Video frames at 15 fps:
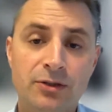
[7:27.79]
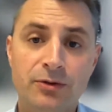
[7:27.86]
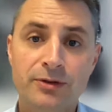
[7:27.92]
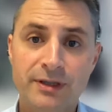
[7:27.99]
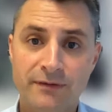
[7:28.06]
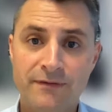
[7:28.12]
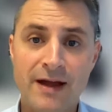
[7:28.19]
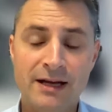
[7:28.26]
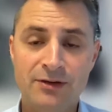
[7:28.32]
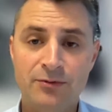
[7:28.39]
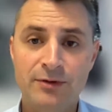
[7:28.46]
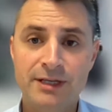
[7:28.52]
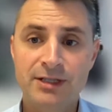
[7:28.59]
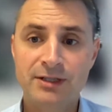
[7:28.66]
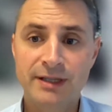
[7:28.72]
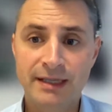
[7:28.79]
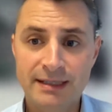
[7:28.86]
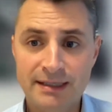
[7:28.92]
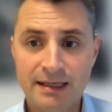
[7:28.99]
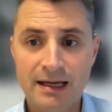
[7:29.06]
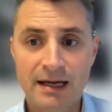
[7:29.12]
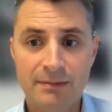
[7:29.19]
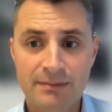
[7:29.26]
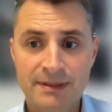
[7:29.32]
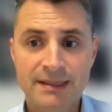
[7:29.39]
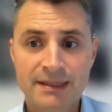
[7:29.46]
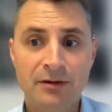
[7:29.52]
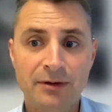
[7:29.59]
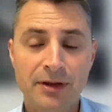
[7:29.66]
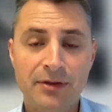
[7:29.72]
don't in fact reach this
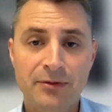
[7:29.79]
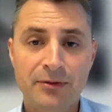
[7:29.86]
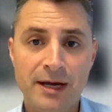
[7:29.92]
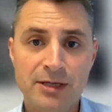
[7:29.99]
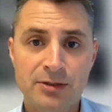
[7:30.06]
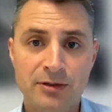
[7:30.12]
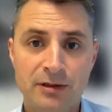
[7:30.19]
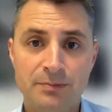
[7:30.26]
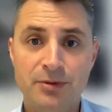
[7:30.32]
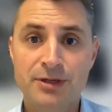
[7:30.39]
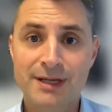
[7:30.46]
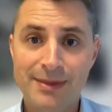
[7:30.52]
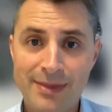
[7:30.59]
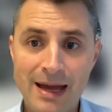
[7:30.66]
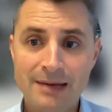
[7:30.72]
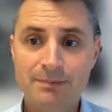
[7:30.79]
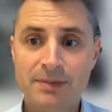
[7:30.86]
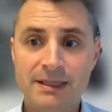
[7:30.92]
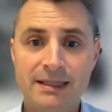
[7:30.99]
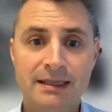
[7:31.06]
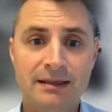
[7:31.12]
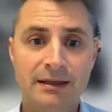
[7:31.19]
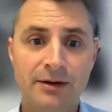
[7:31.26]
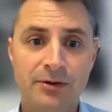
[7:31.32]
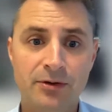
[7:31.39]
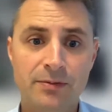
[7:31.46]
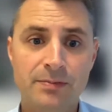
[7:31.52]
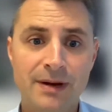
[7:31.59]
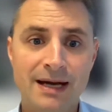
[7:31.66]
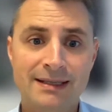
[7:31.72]
salary threshold, putting that particular
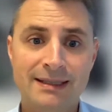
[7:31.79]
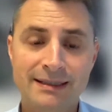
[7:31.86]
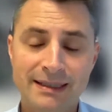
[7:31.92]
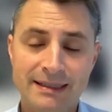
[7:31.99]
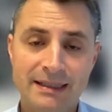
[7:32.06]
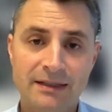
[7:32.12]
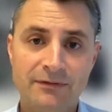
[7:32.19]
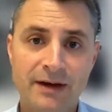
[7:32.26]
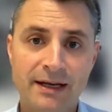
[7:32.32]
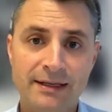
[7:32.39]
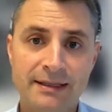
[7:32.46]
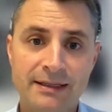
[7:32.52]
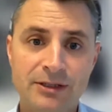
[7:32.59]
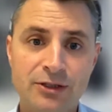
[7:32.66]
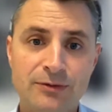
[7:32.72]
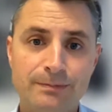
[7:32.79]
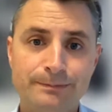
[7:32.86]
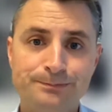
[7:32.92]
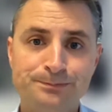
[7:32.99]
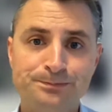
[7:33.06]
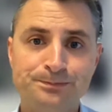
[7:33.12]
group at a disadvantage.